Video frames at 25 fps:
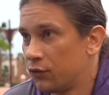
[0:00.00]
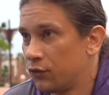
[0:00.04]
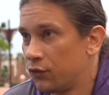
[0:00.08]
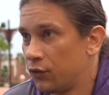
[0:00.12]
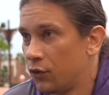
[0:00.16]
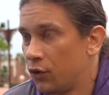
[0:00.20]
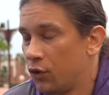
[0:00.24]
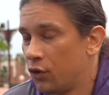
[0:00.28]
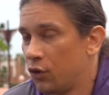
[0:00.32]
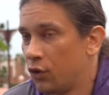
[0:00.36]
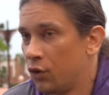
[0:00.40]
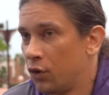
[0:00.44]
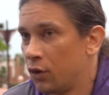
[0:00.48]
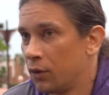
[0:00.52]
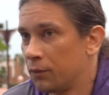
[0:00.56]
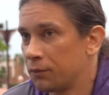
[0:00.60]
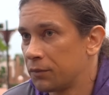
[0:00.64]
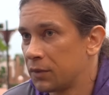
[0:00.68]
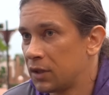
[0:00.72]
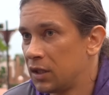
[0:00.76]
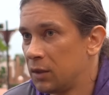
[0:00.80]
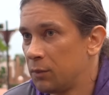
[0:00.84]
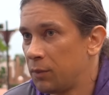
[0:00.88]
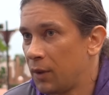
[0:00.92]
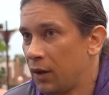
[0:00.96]
for
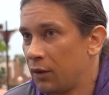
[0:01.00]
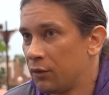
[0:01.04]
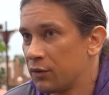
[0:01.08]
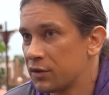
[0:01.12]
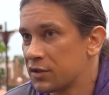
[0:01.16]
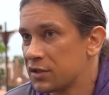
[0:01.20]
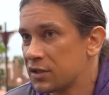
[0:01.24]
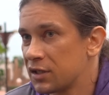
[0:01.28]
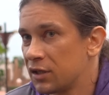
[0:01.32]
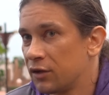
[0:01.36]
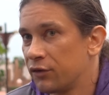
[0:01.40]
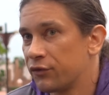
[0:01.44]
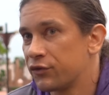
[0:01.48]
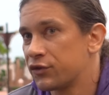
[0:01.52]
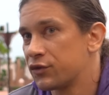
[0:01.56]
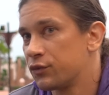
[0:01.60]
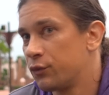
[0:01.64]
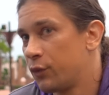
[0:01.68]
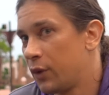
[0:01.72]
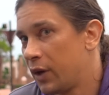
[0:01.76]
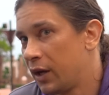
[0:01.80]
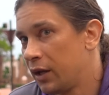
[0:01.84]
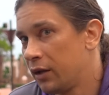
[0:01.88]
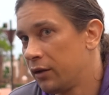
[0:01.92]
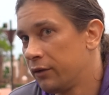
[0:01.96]
keep ourselves
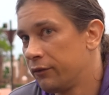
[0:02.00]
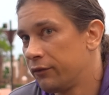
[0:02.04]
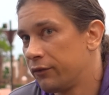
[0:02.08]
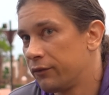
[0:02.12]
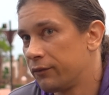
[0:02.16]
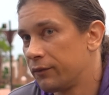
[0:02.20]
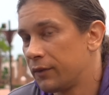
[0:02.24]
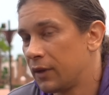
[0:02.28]
well